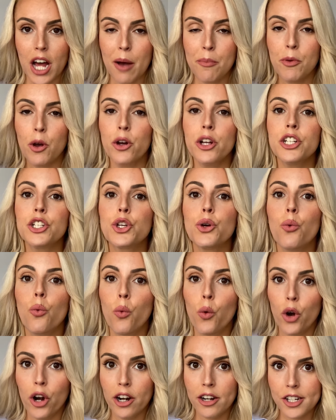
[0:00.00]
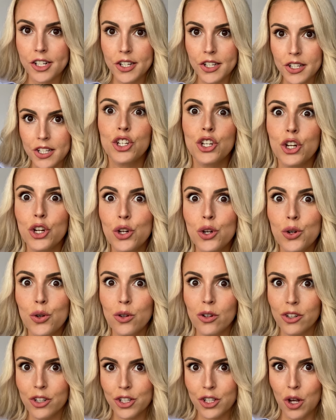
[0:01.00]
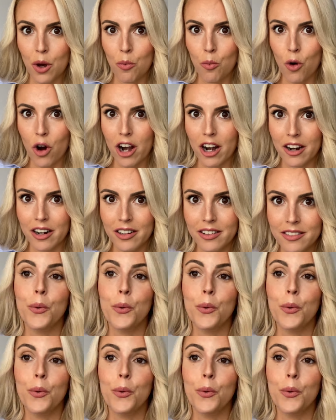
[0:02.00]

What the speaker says: I'm going towards to somewhere.